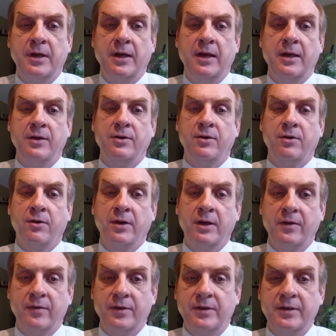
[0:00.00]
and you're going to
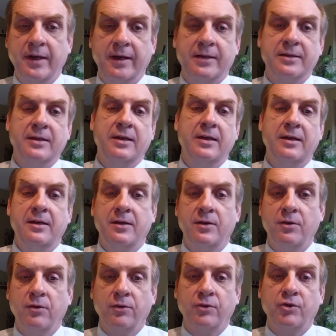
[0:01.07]
get this texting and do
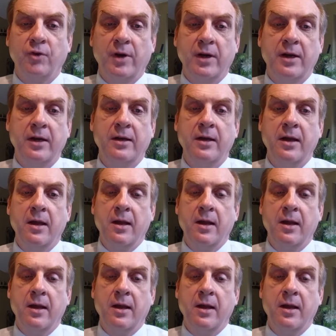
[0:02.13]
a little training,